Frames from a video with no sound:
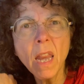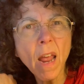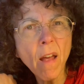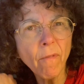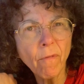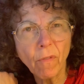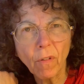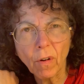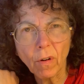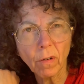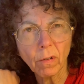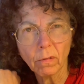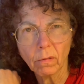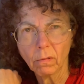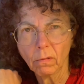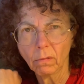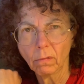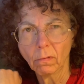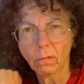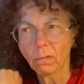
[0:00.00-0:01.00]
Never.
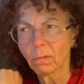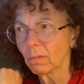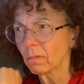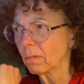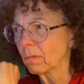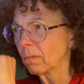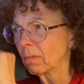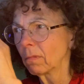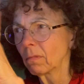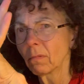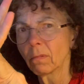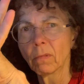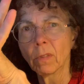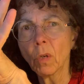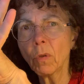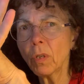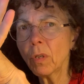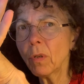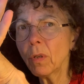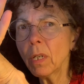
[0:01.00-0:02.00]

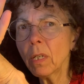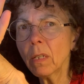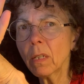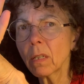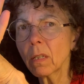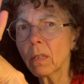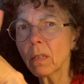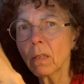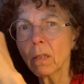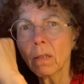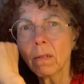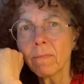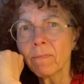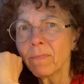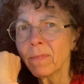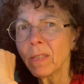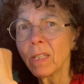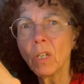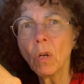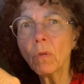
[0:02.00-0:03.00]
No students,
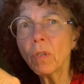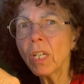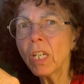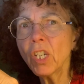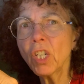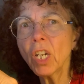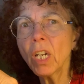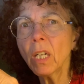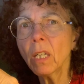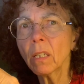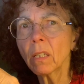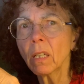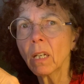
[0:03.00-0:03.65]
no teaching,